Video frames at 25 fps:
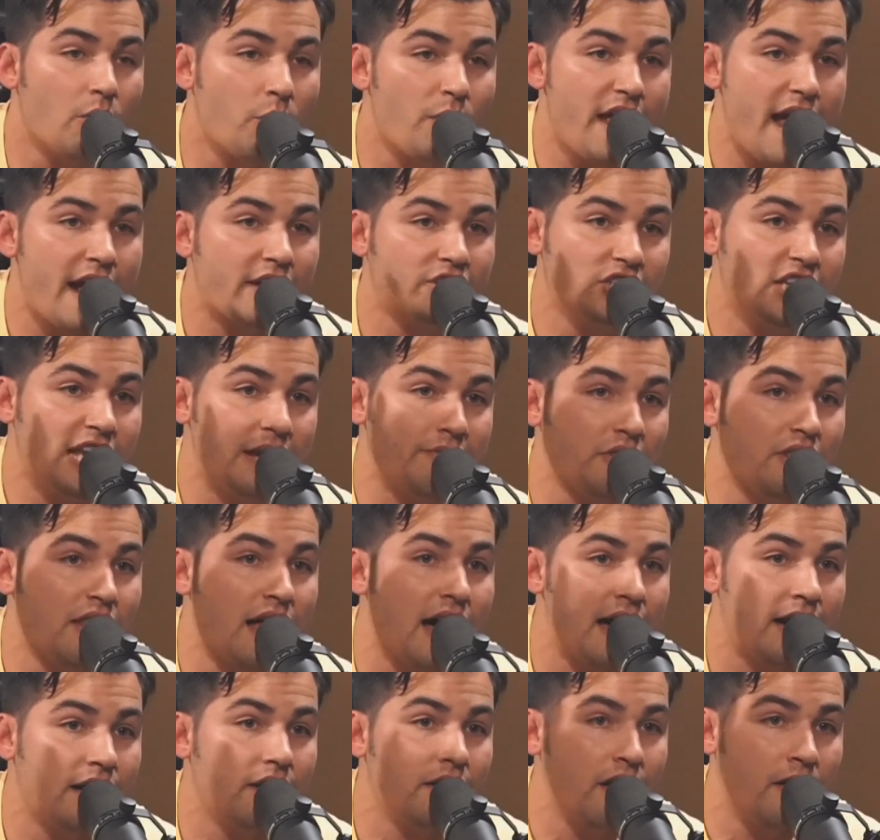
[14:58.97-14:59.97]
We actually have a
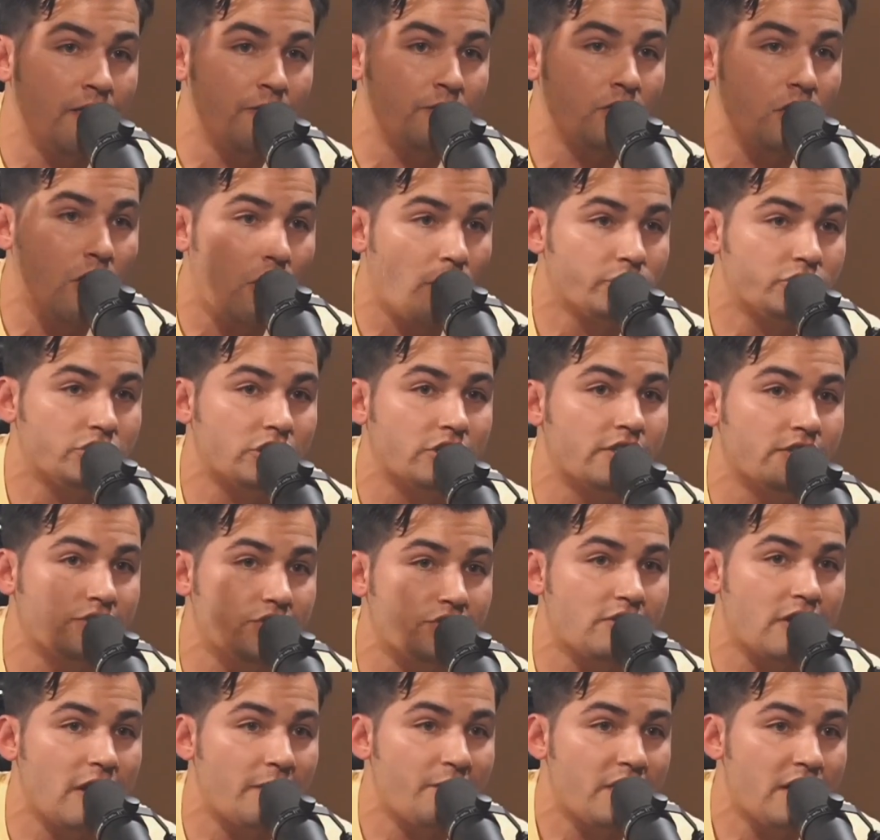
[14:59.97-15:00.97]
lot of culture
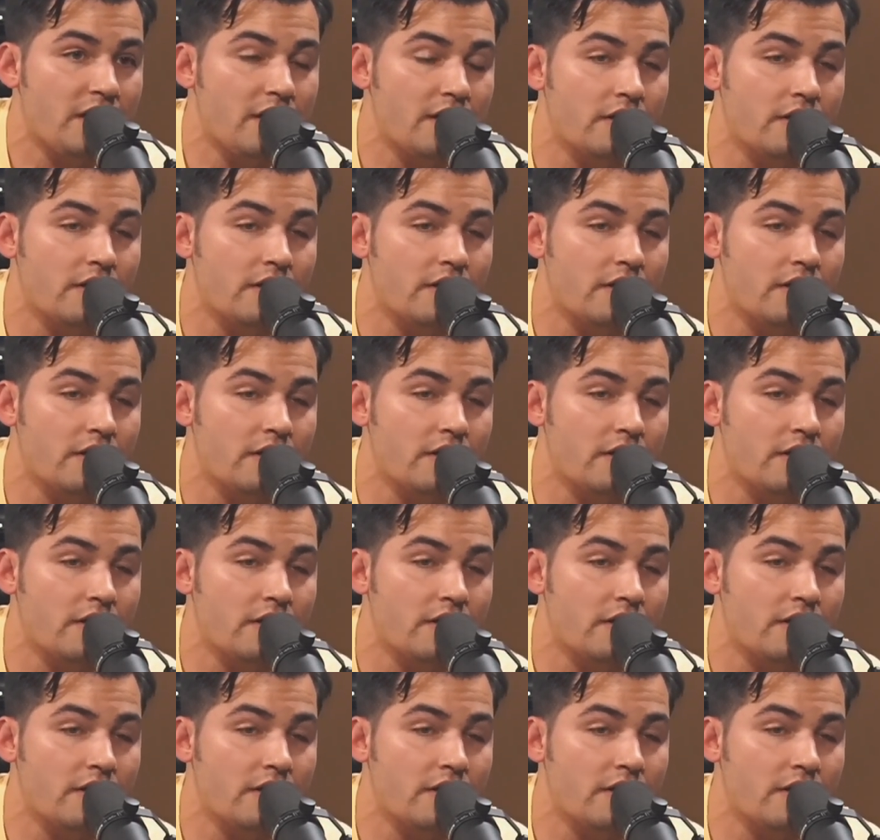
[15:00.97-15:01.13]
and stuff